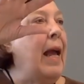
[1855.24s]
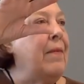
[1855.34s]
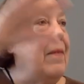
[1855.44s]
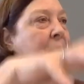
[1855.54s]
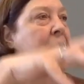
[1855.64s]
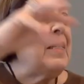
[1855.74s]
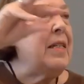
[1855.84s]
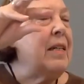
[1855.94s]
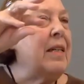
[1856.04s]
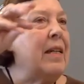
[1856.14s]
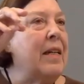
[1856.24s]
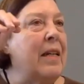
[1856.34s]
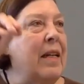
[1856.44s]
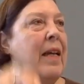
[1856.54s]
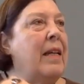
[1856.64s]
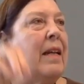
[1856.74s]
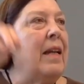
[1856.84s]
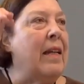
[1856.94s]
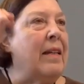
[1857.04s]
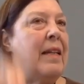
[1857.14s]
And this nit
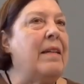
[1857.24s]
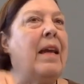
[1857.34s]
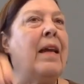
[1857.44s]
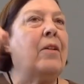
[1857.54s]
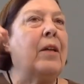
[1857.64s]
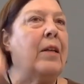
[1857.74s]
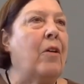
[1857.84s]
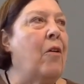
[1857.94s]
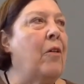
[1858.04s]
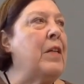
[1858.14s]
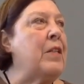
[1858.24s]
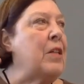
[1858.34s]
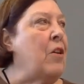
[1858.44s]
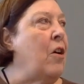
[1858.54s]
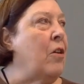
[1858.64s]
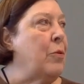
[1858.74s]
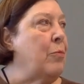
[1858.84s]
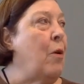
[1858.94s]
and detail in all these laws,